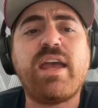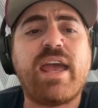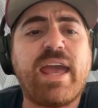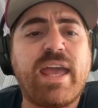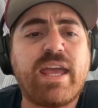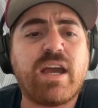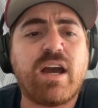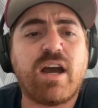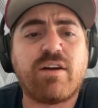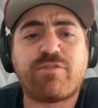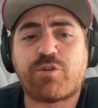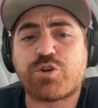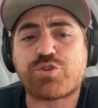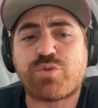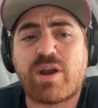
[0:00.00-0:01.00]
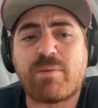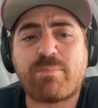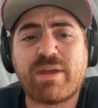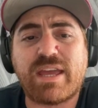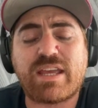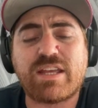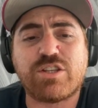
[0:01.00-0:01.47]
a first-round
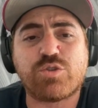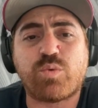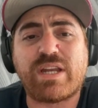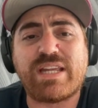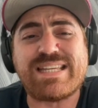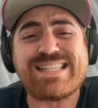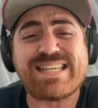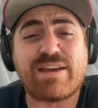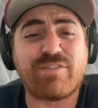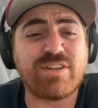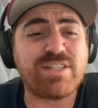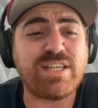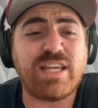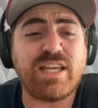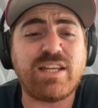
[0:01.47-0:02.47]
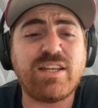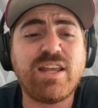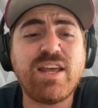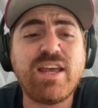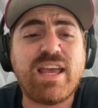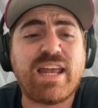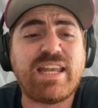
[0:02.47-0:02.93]
pick in 2017,
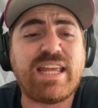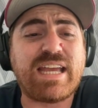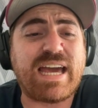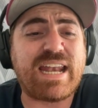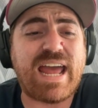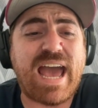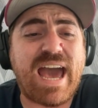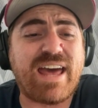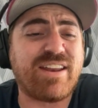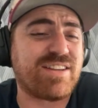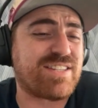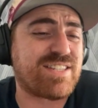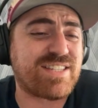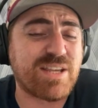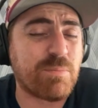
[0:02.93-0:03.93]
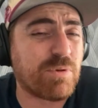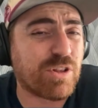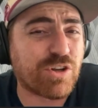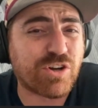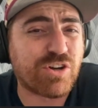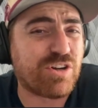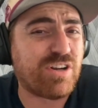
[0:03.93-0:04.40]
and he kind of had a
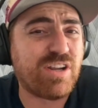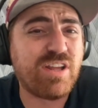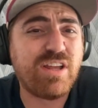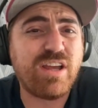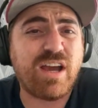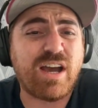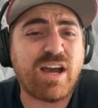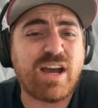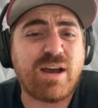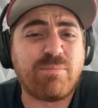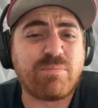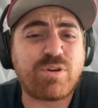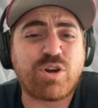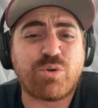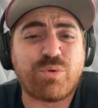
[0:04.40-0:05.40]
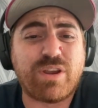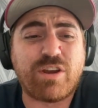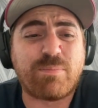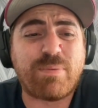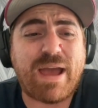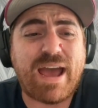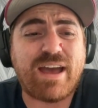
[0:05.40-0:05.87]
similar career
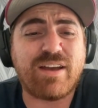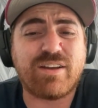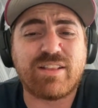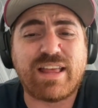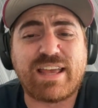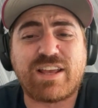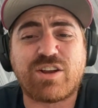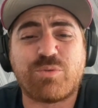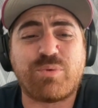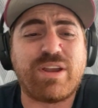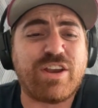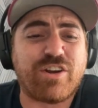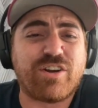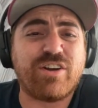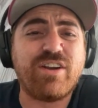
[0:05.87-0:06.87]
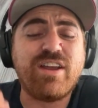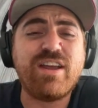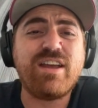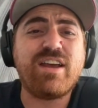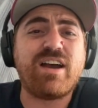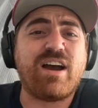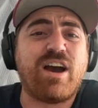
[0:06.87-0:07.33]
path,
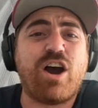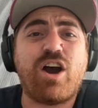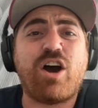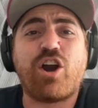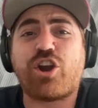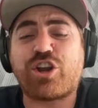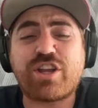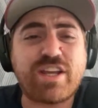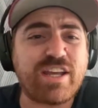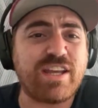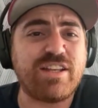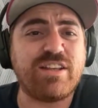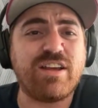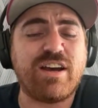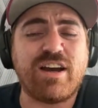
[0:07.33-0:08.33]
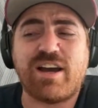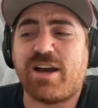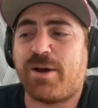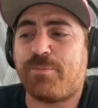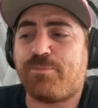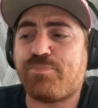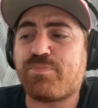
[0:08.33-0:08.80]
arc
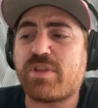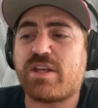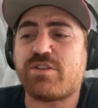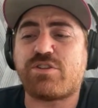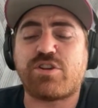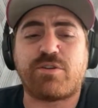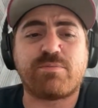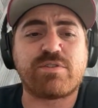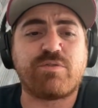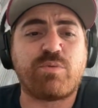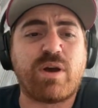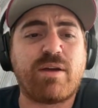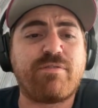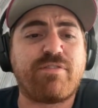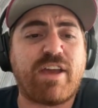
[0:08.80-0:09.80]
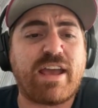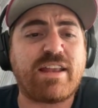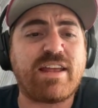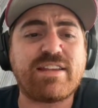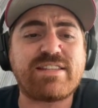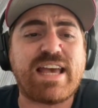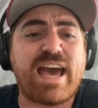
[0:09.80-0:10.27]
in terms of what Fant
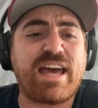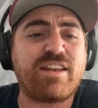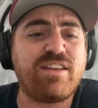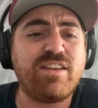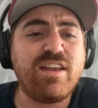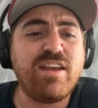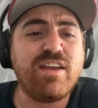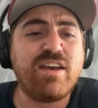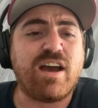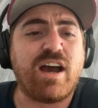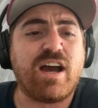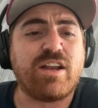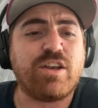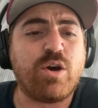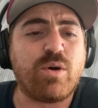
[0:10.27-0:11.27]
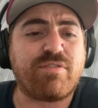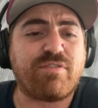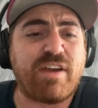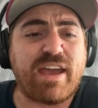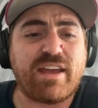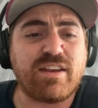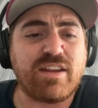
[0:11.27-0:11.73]
has had. Noah
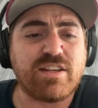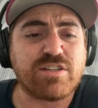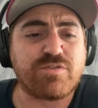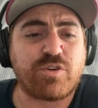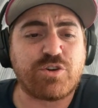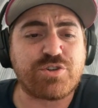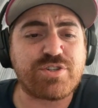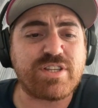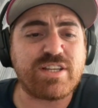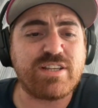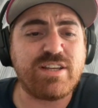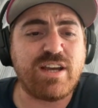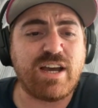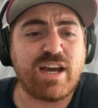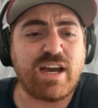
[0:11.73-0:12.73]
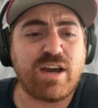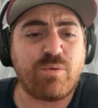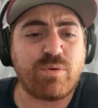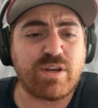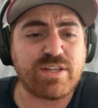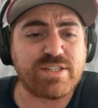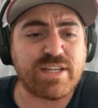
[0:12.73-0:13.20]
Fant, his first
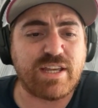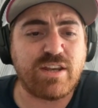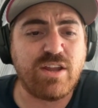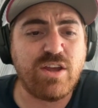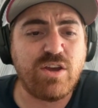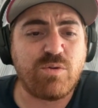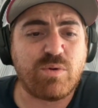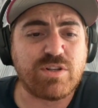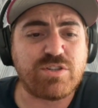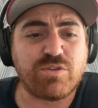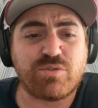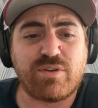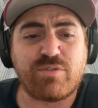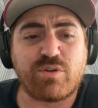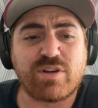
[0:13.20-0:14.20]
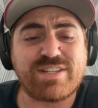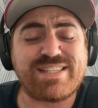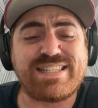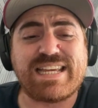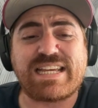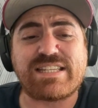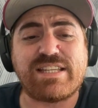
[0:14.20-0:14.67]

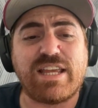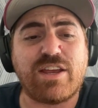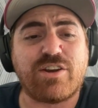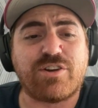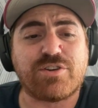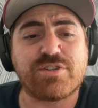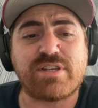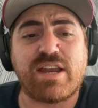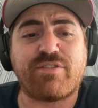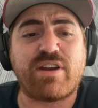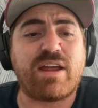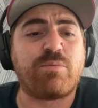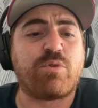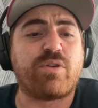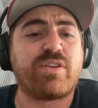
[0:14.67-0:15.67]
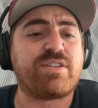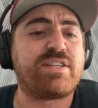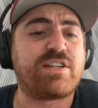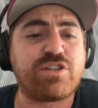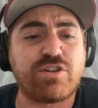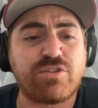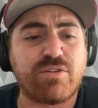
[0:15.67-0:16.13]
6 years, never had more than
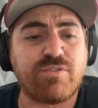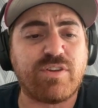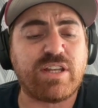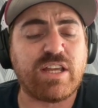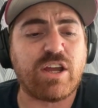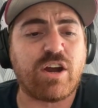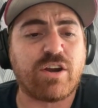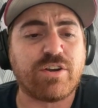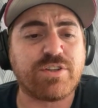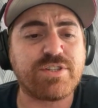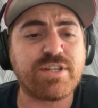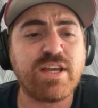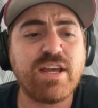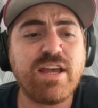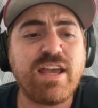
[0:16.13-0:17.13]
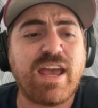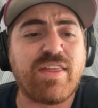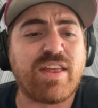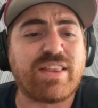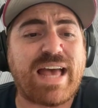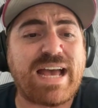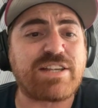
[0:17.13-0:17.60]
650 yards, and
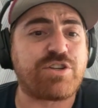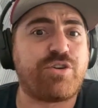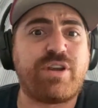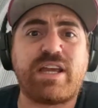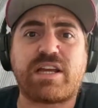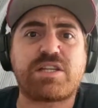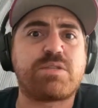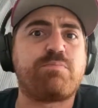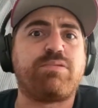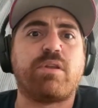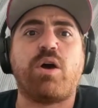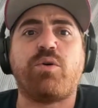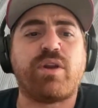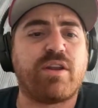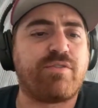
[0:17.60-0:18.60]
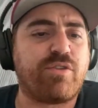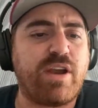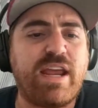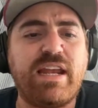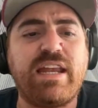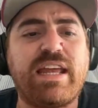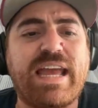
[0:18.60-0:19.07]
then last year he exploded for
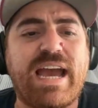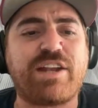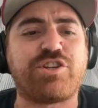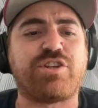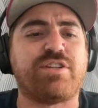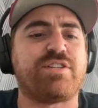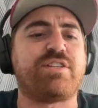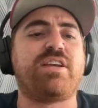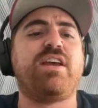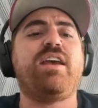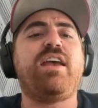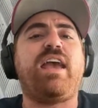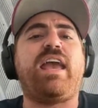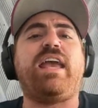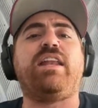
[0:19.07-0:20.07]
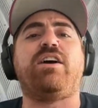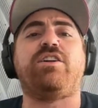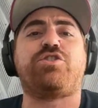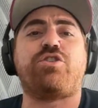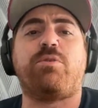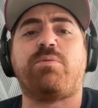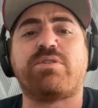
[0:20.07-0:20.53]
80 catches,
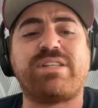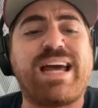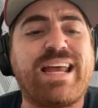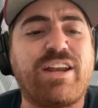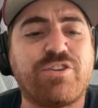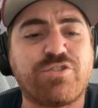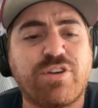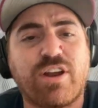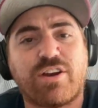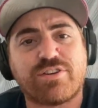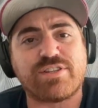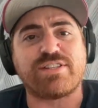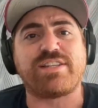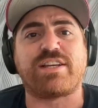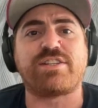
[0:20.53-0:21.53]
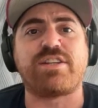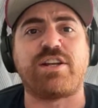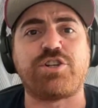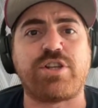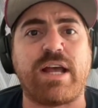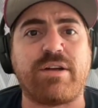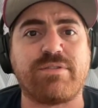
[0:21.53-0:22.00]
800, almost 900 yards and 6
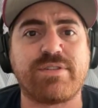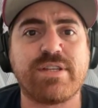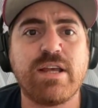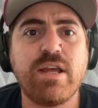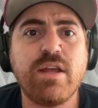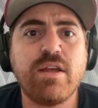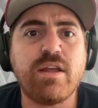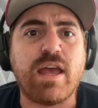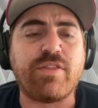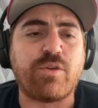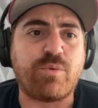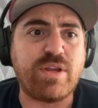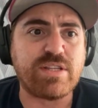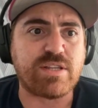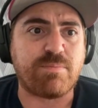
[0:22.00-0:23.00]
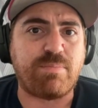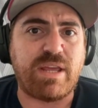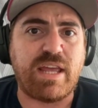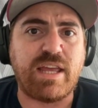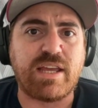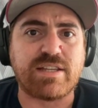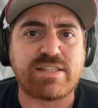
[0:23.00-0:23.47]
touchdowns. And the reason
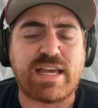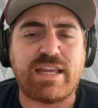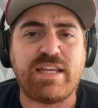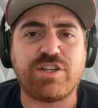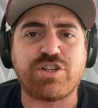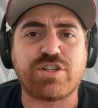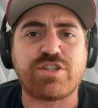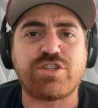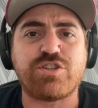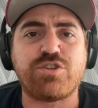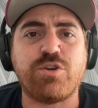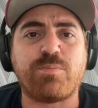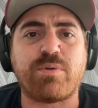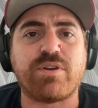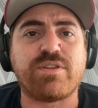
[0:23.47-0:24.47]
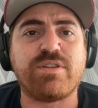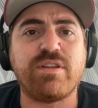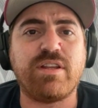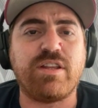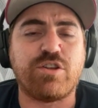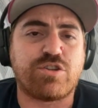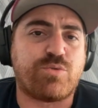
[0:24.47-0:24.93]
being is that he's just super.
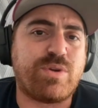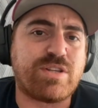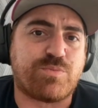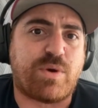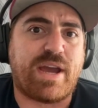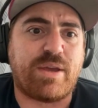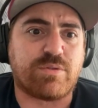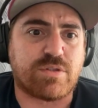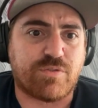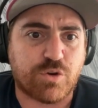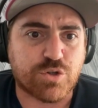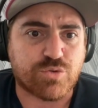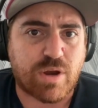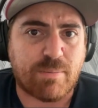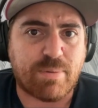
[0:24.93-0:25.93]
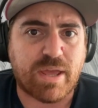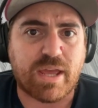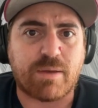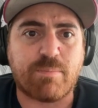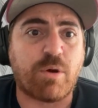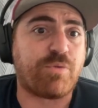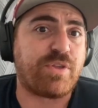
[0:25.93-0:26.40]
There's a reason why he was a first-round
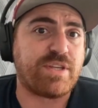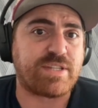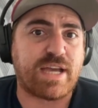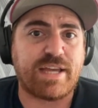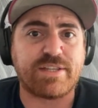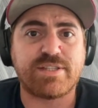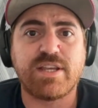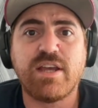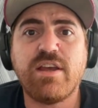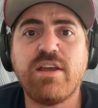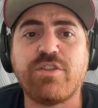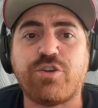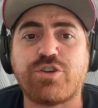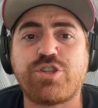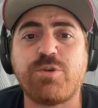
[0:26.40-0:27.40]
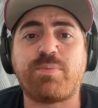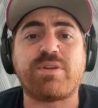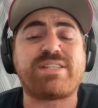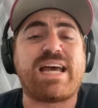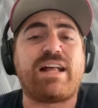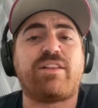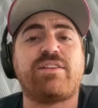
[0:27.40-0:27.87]
pick. Both these guys, they're super
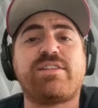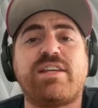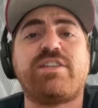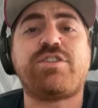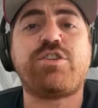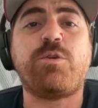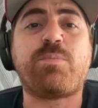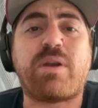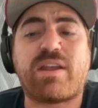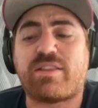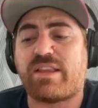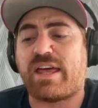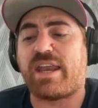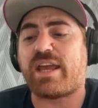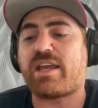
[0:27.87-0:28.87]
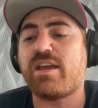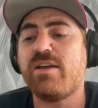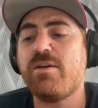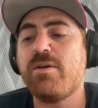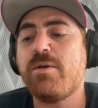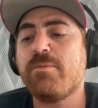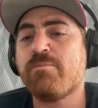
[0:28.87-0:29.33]
talented, super athletic.
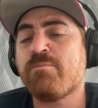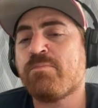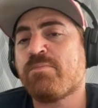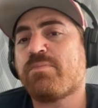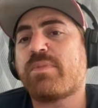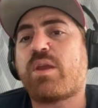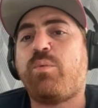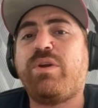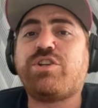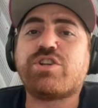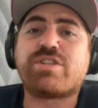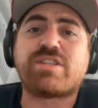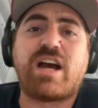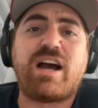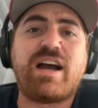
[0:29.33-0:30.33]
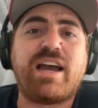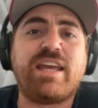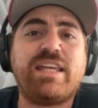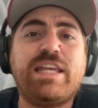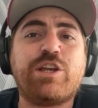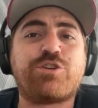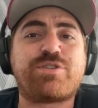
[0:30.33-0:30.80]
We just saw a
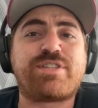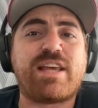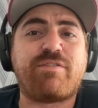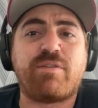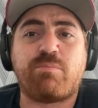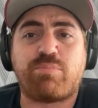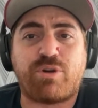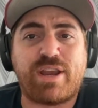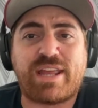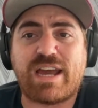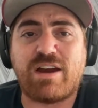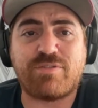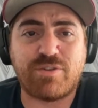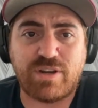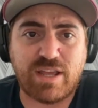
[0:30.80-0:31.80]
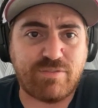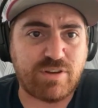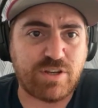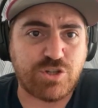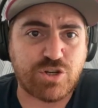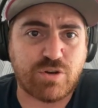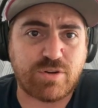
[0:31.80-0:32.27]
year 7 breakout for
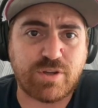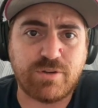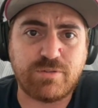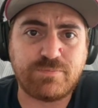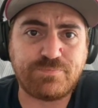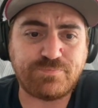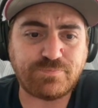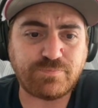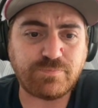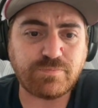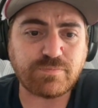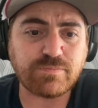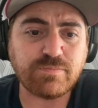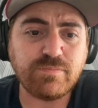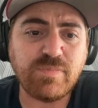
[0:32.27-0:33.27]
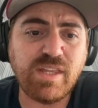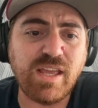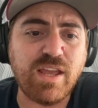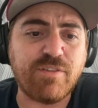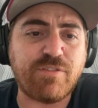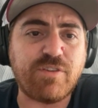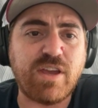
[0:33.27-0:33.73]
David Njoku.
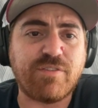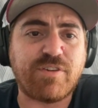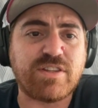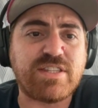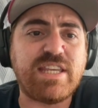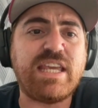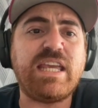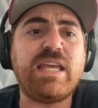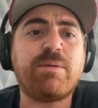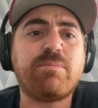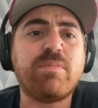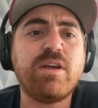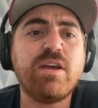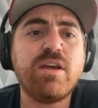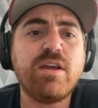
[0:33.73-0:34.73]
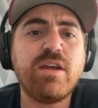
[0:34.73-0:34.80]
If a team,